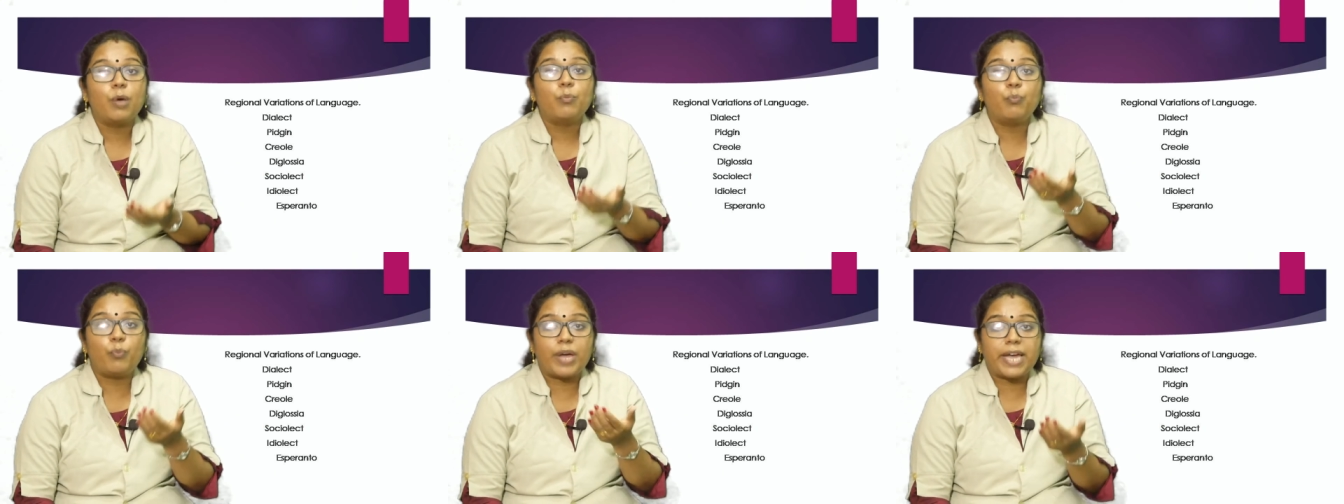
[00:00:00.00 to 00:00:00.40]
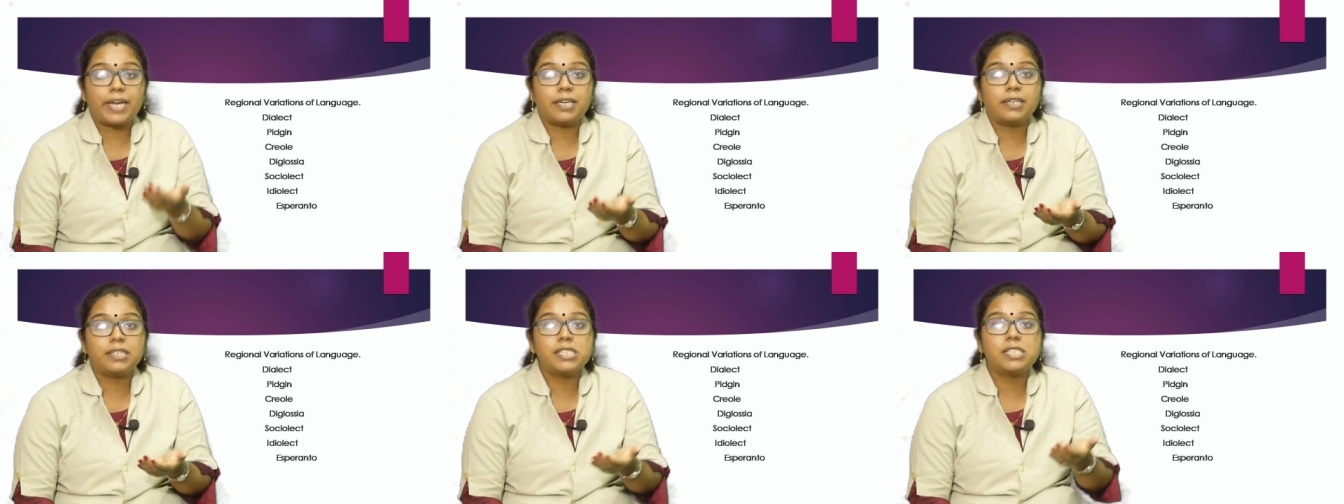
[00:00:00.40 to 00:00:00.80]

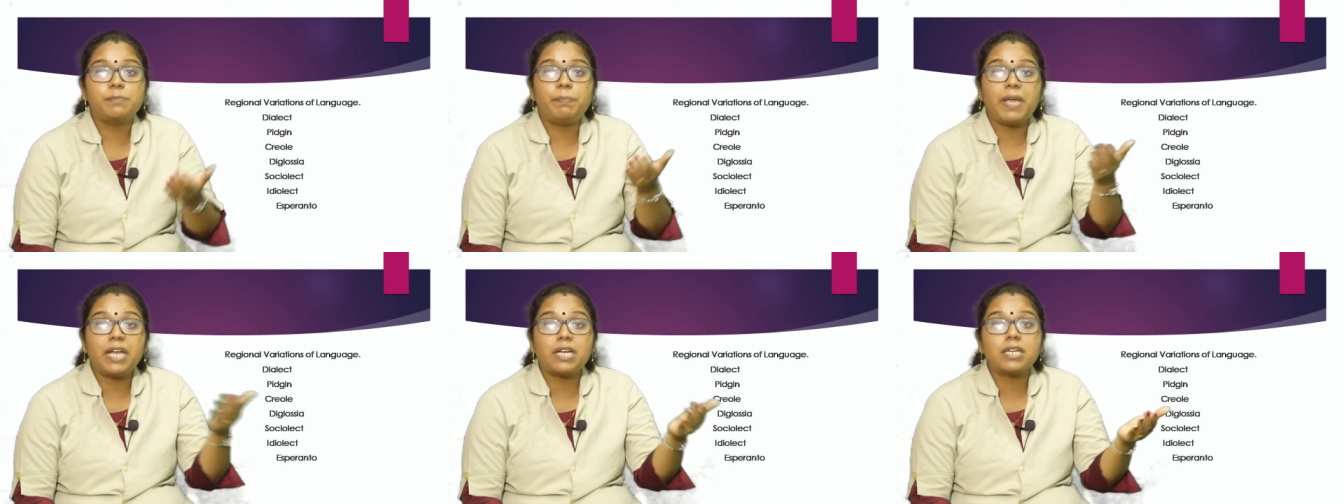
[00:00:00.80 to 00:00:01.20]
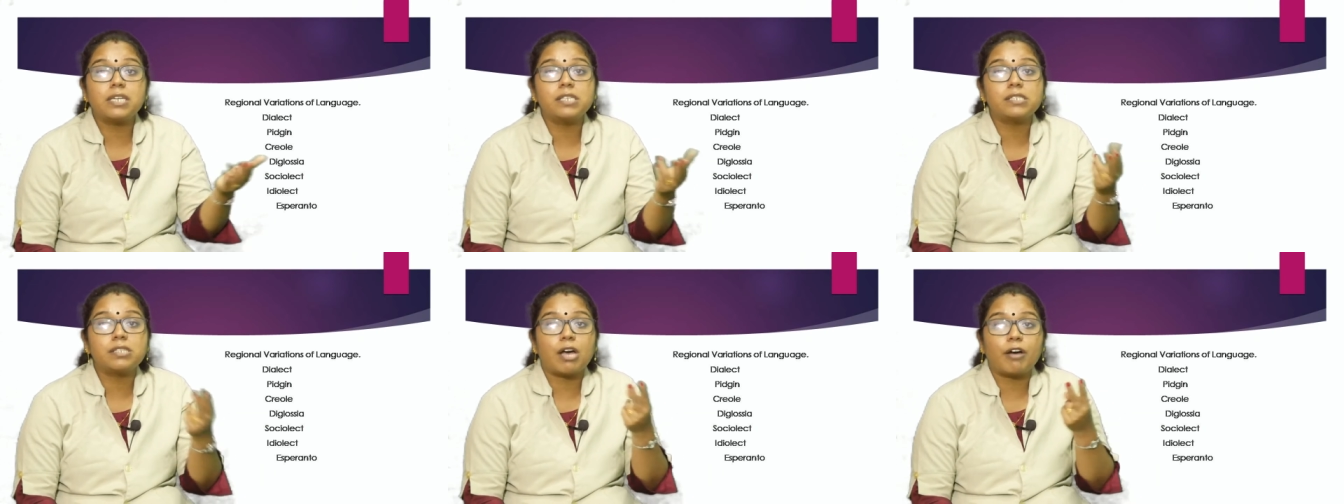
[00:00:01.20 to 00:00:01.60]
where
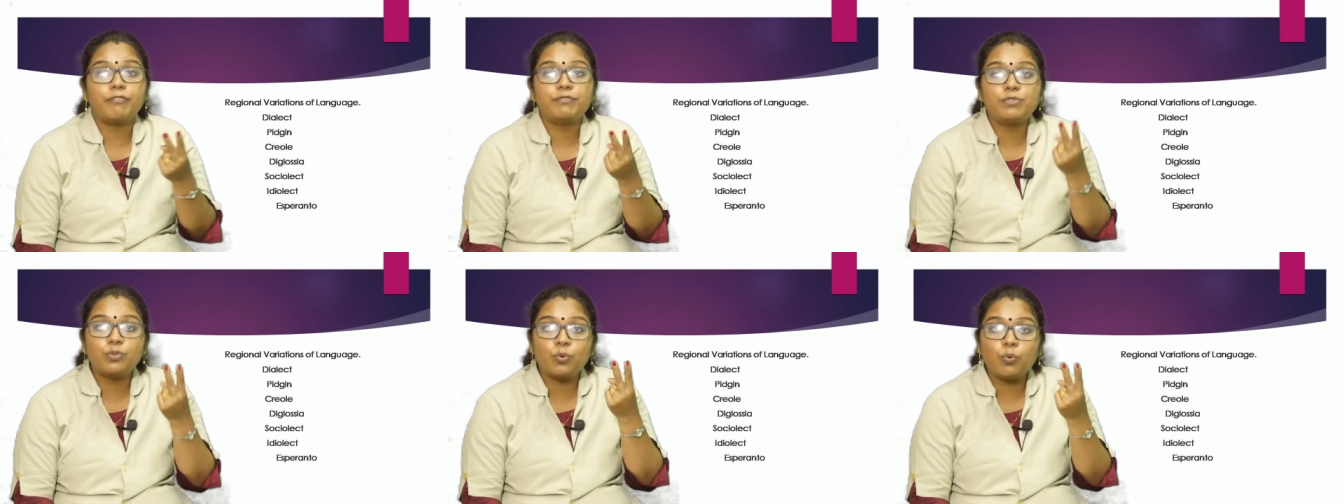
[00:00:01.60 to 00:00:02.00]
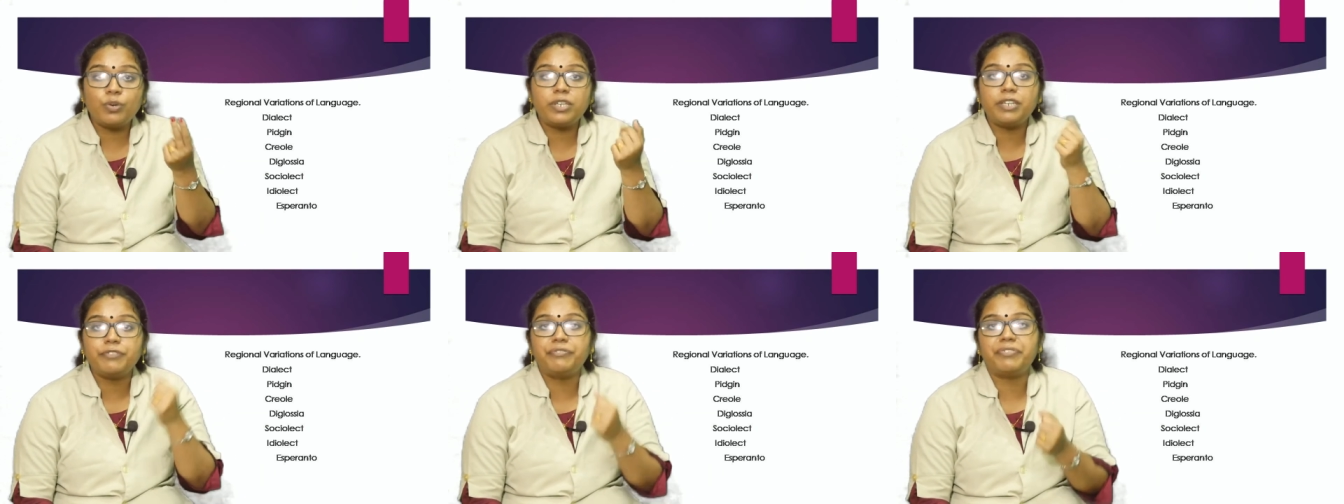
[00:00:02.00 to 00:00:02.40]
speakers of
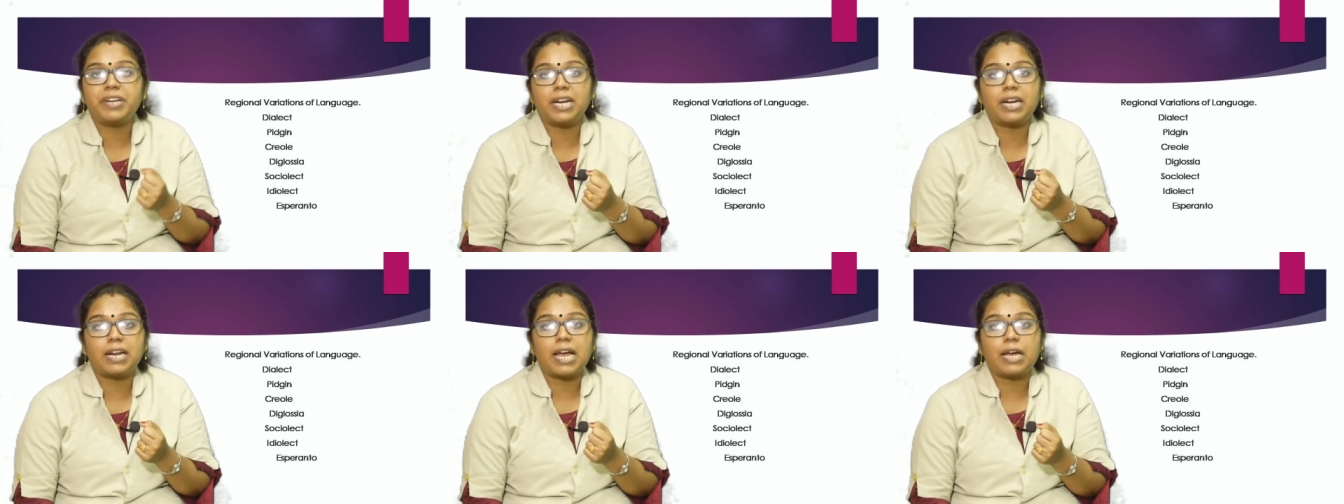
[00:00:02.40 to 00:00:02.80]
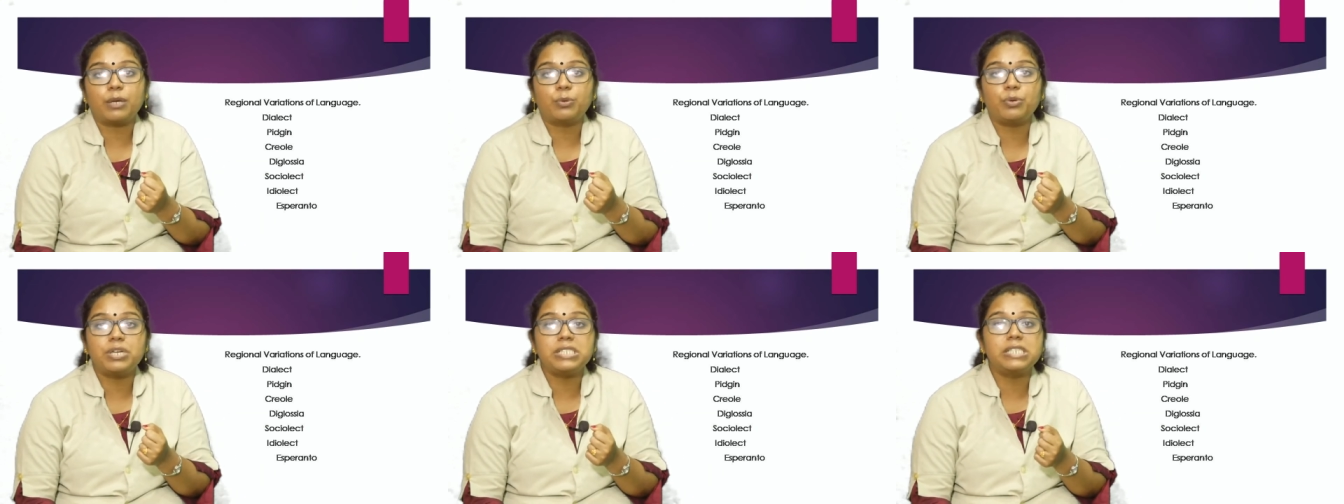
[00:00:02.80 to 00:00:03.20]
two different
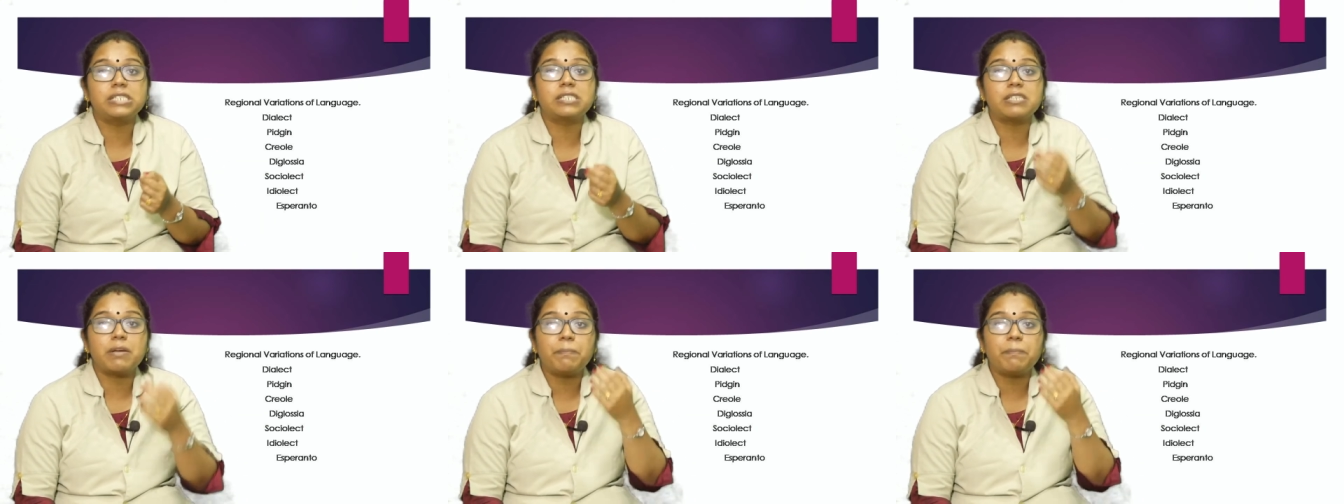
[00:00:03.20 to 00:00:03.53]
languages